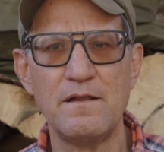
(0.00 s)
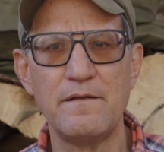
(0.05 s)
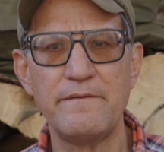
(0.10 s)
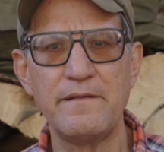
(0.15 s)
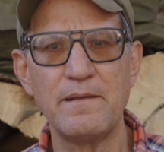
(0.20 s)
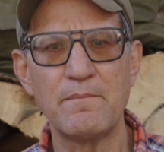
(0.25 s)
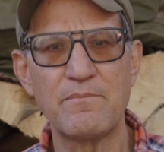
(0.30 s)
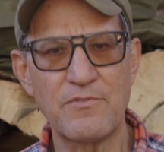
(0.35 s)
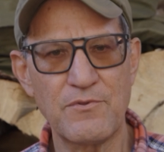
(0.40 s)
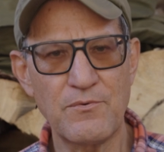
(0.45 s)

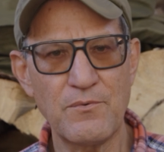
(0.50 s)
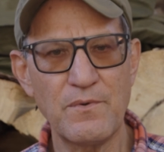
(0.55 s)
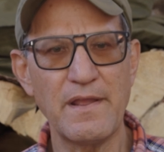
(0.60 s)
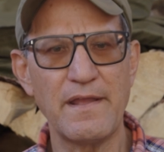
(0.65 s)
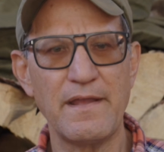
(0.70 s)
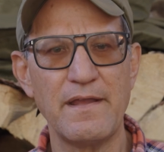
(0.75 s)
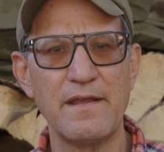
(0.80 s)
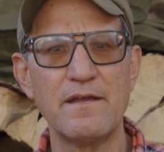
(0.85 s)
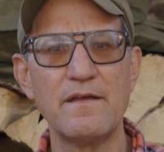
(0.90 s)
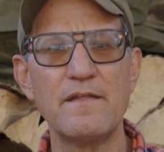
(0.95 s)
Tip
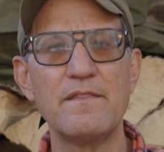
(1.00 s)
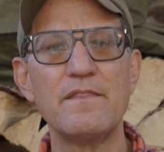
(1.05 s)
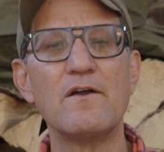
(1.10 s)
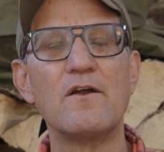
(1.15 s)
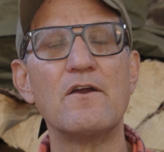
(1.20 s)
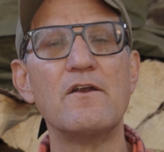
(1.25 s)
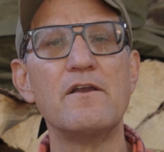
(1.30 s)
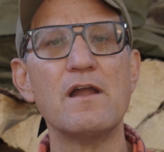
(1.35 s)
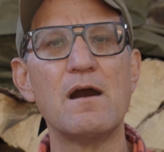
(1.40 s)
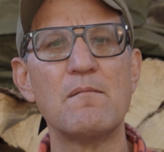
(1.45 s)
3,
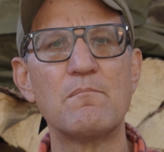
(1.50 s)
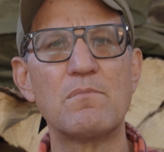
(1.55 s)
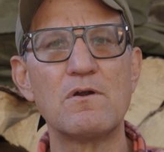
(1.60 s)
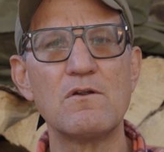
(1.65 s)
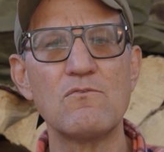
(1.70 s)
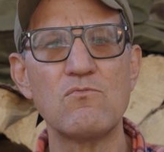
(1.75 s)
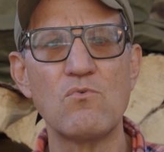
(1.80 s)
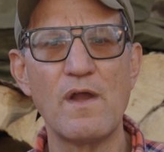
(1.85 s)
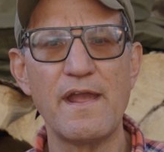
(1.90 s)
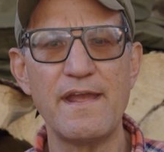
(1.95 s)
there are a
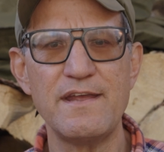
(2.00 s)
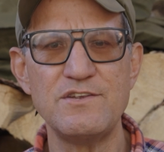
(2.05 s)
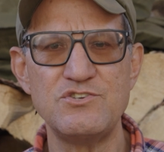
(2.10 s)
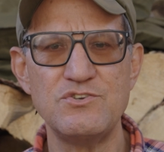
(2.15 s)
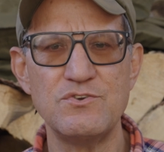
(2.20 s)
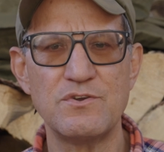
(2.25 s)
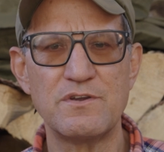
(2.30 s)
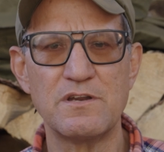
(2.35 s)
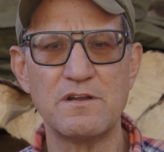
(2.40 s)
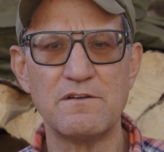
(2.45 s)
number of ways
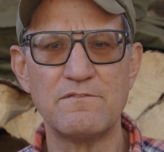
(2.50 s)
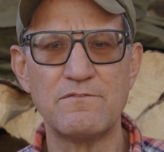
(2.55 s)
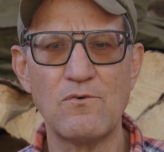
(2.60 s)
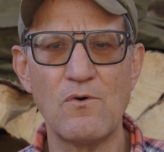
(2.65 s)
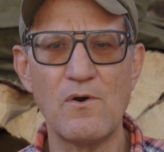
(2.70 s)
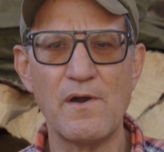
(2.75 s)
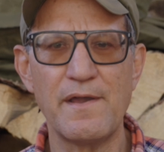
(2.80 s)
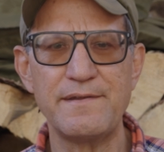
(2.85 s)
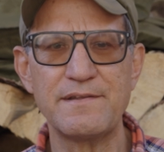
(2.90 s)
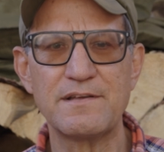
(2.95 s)
you can
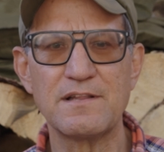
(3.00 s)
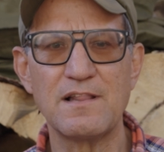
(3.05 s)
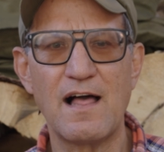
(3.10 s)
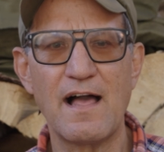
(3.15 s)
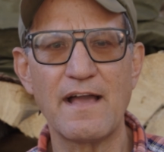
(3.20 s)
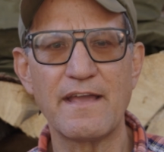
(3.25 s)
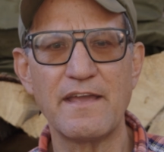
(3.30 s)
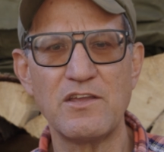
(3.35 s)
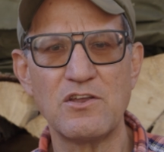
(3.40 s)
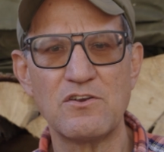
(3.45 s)
avoid
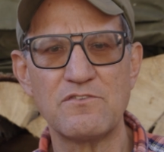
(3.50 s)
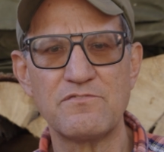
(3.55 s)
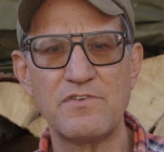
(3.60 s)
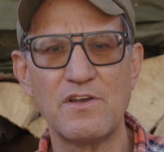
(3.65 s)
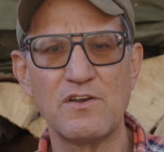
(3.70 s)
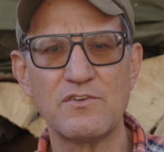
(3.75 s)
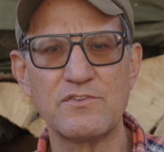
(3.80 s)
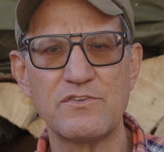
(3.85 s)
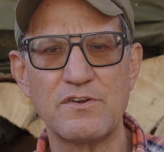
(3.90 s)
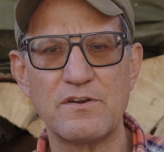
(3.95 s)
clogging your
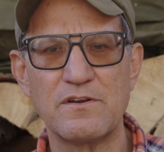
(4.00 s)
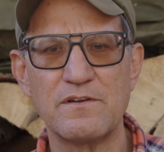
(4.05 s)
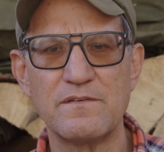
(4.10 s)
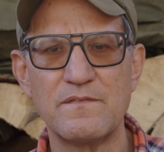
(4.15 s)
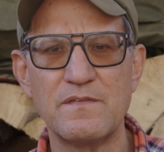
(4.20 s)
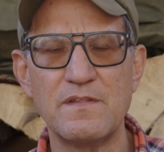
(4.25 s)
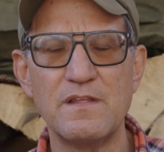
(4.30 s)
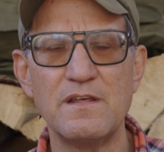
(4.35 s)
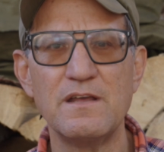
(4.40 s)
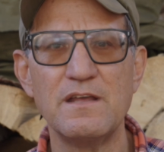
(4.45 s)
filter.
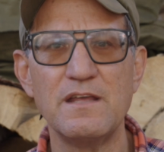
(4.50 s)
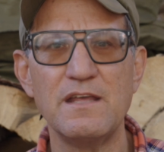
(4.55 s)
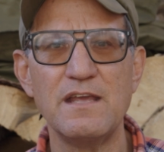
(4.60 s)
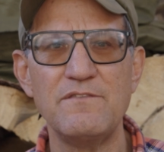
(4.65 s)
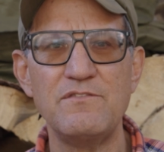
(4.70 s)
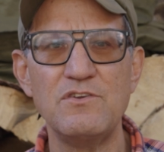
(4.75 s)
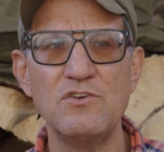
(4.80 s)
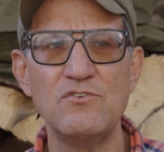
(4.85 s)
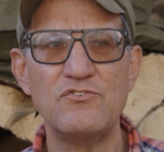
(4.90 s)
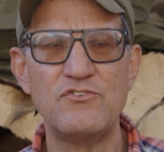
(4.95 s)

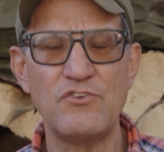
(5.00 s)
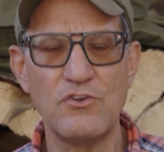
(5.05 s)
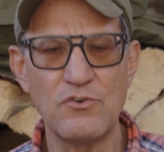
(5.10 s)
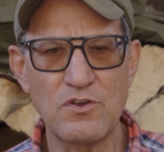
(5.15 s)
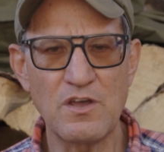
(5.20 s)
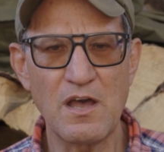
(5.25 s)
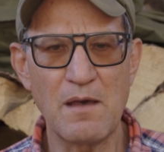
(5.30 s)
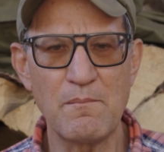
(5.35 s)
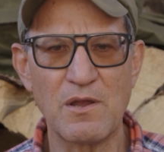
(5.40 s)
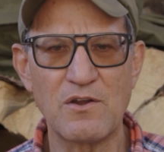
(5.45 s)
If you do
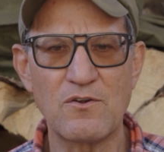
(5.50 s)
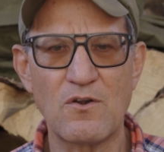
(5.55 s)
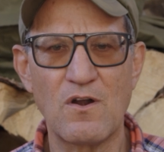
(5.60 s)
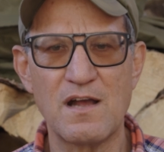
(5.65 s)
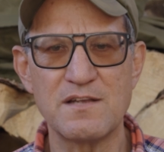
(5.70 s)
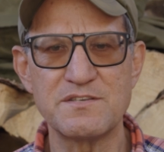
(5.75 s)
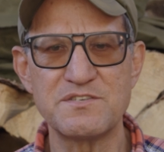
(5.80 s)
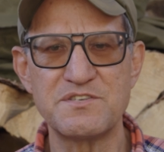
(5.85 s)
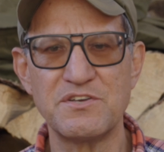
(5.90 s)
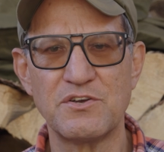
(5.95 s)
come
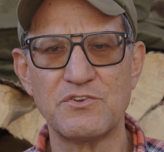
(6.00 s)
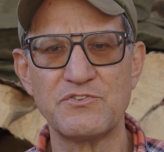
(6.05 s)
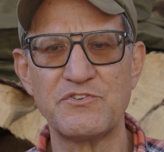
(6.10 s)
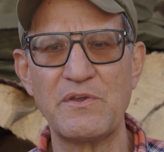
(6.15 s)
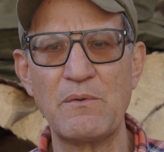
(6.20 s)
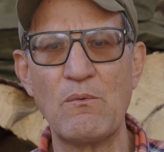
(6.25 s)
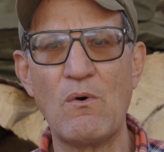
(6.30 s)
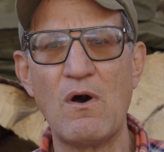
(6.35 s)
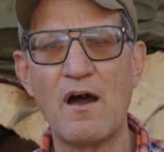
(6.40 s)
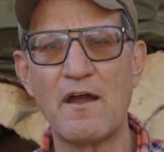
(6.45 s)
across
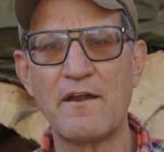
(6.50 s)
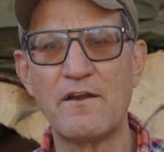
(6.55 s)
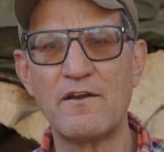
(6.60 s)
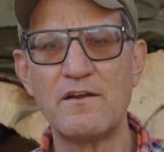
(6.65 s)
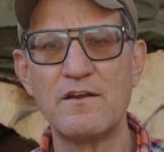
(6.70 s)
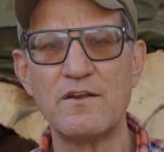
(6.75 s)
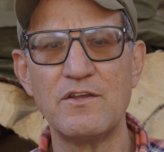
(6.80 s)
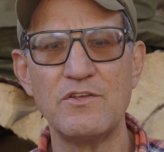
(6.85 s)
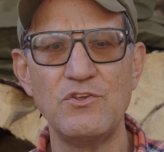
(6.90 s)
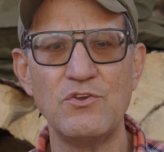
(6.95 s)
silty
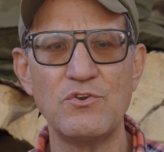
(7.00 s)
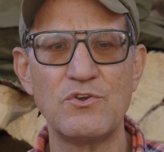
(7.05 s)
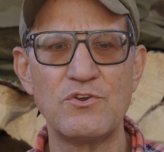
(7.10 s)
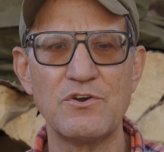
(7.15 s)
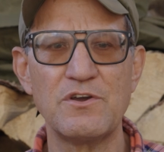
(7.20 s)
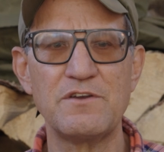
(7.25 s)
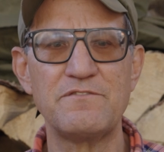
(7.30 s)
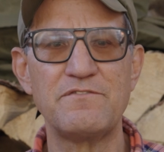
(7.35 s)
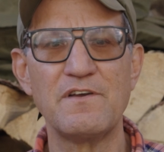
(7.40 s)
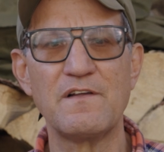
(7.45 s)
water, you
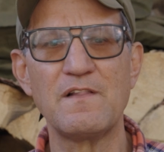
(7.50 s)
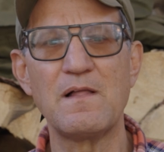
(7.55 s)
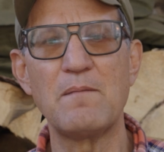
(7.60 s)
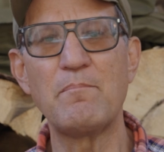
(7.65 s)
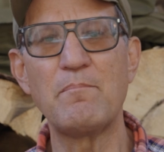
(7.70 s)
could fill a